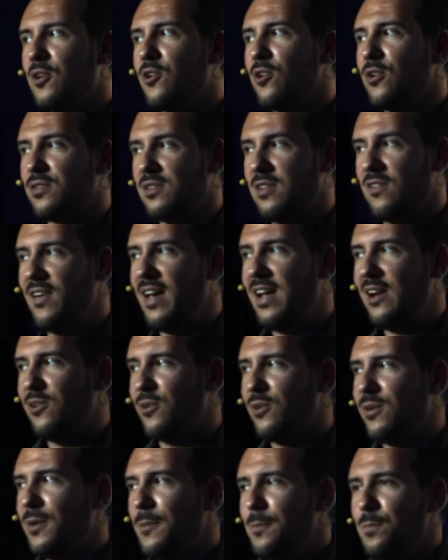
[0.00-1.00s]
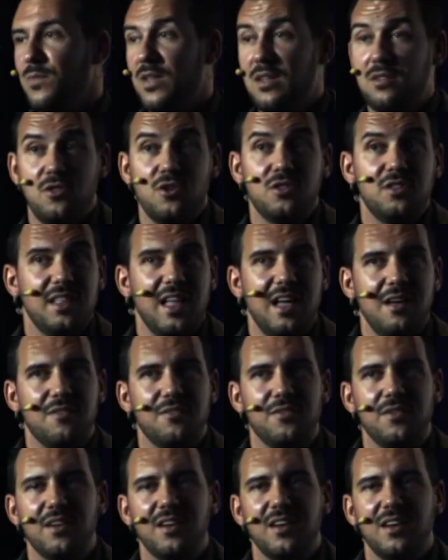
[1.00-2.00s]
because the value is not
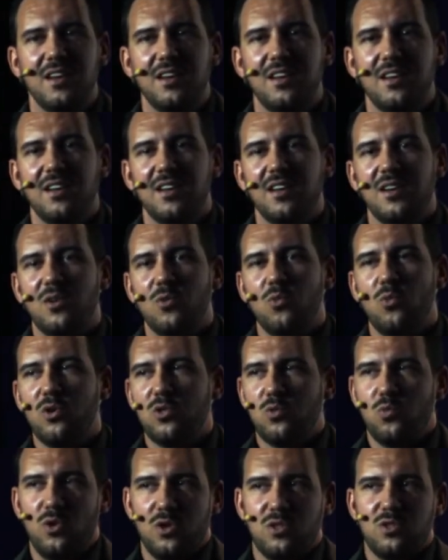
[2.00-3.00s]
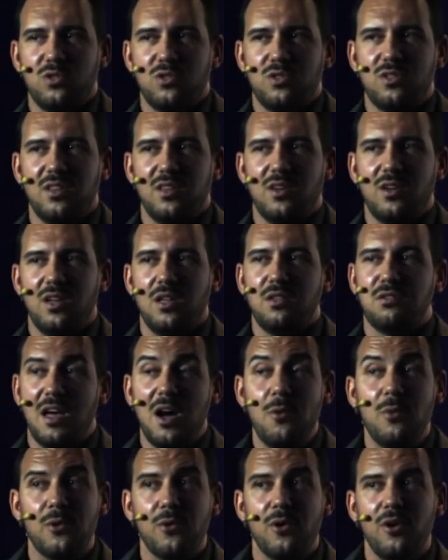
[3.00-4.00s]
enough. What
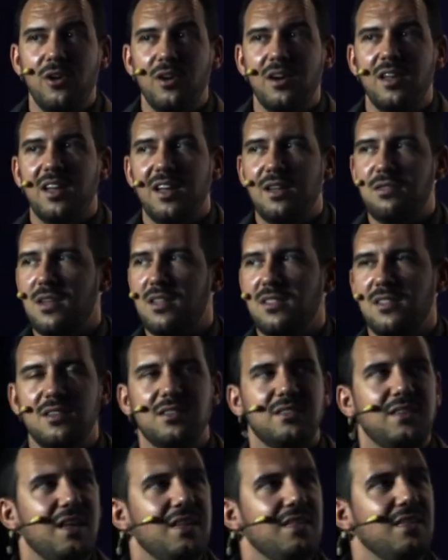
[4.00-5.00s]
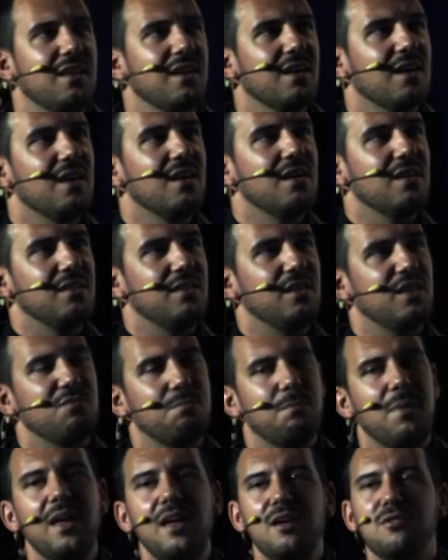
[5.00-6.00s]
is our role is understanding the
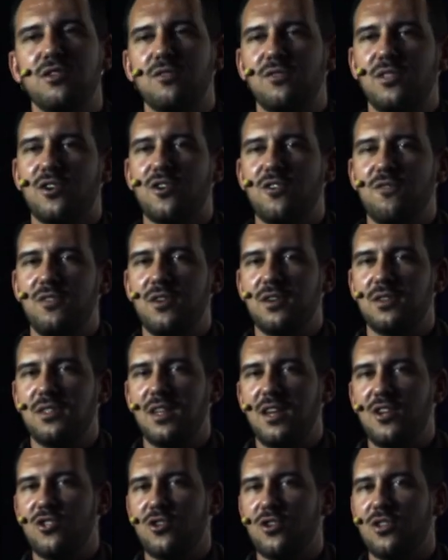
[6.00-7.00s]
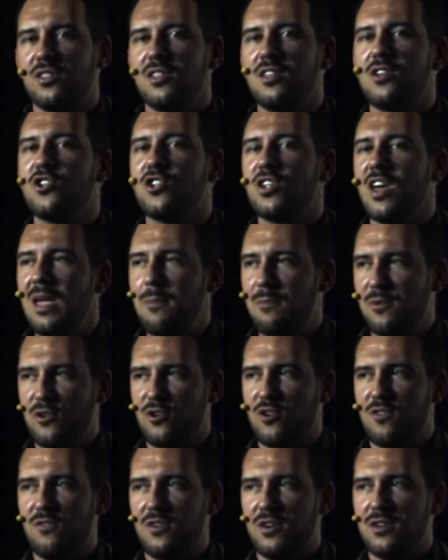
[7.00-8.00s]
space of the conversation, the shape
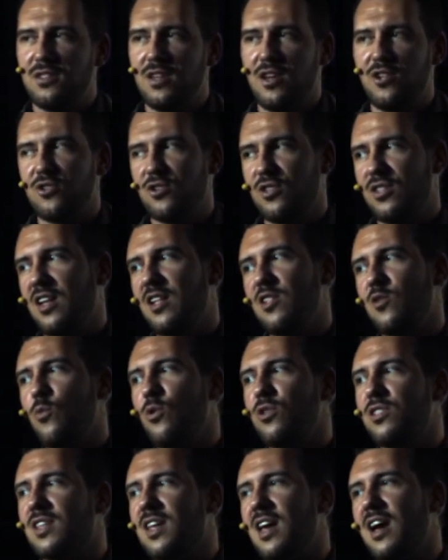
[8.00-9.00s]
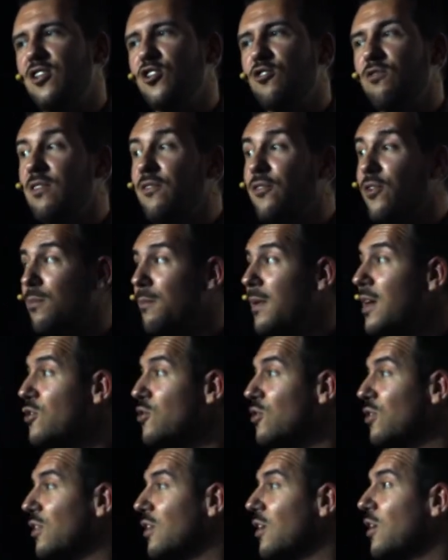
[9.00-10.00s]
of the conversation, and what kind of
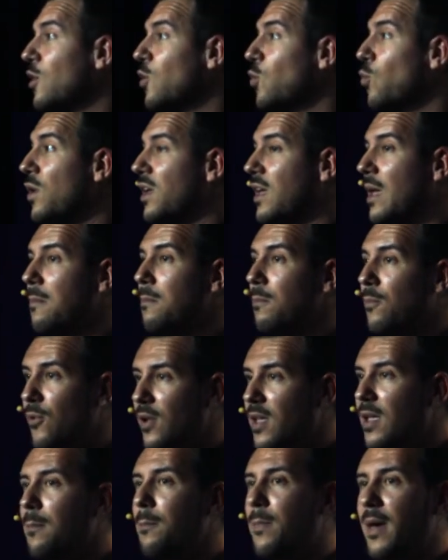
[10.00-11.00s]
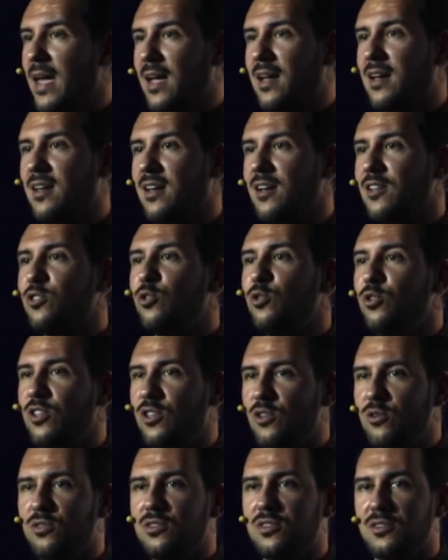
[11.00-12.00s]
information we can bring back to
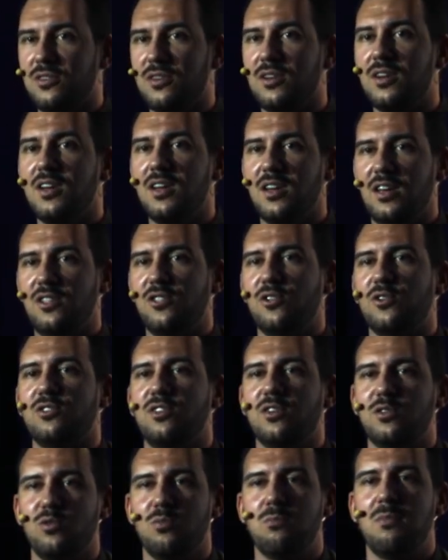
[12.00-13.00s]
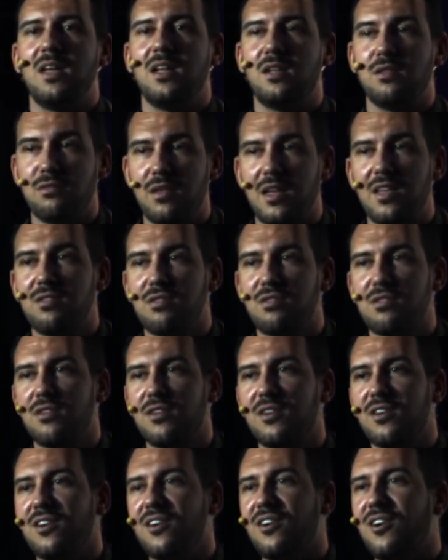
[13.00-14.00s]
the user in order to make
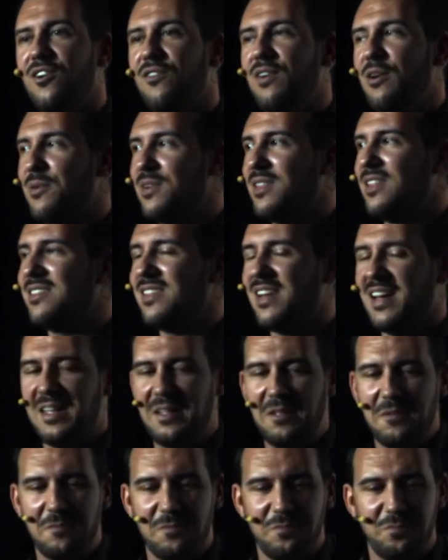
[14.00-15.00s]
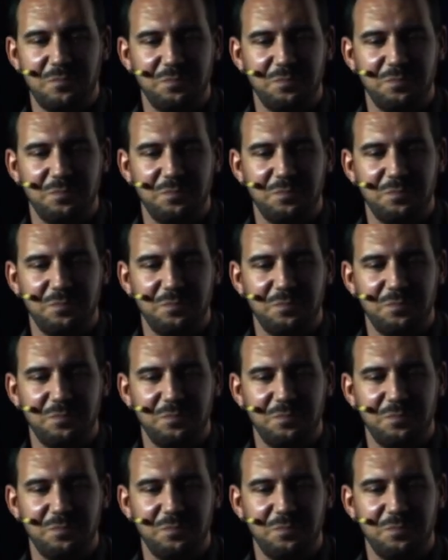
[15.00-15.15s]
sense of our design.